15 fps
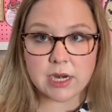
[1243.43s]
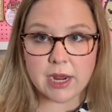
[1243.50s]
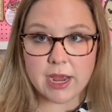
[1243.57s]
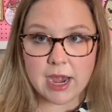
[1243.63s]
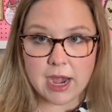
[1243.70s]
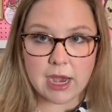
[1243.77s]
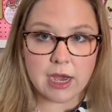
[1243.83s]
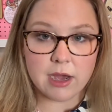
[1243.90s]
that I
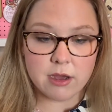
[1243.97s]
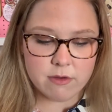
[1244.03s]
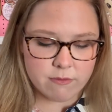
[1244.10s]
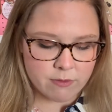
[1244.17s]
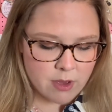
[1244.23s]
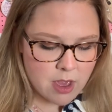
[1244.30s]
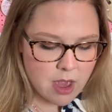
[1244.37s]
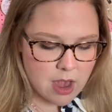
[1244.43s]
have.
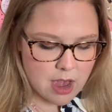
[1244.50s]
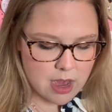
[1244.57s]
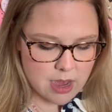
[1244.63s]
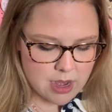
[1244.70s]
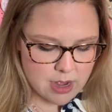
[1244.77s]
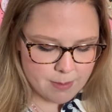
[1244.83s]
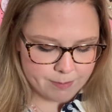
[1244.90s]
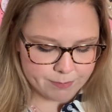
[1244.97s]

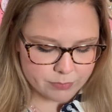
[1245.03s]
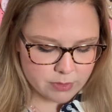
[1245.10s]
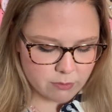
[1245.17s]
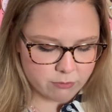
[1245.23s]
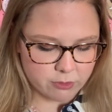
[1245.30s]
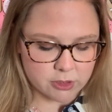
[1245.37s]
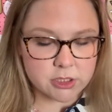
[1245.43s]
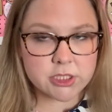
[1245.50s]

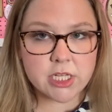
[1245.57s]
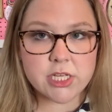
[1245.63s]
First